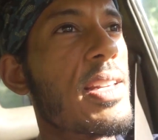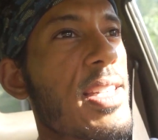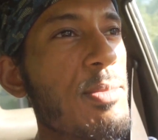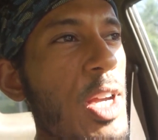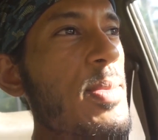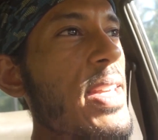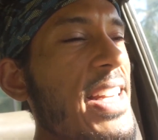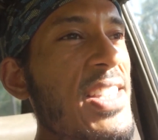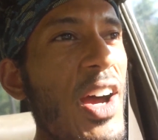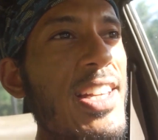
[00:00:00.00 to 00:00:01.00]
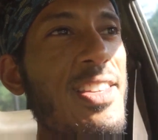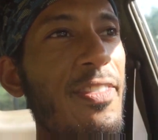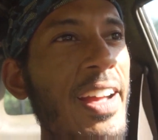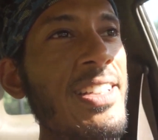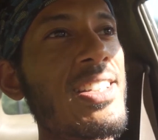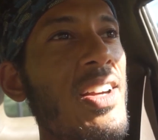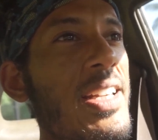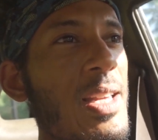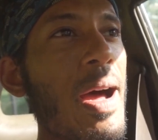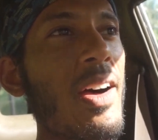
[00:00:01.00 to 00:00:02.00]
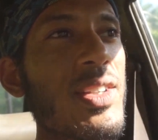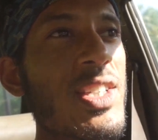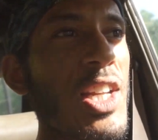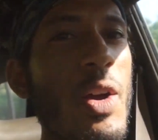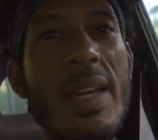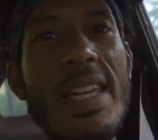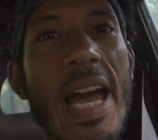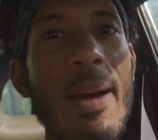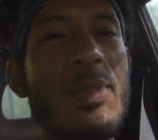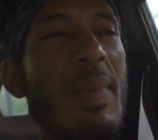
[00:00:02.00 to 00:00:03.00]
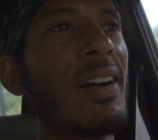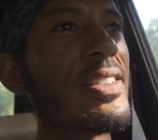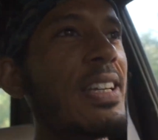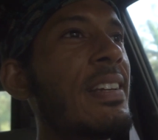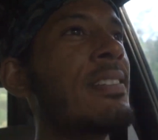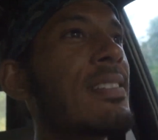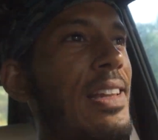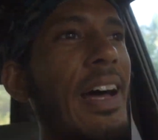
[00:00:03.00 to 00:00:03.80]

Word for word: Sometimes it is nice to fantasise about snowy capped mountains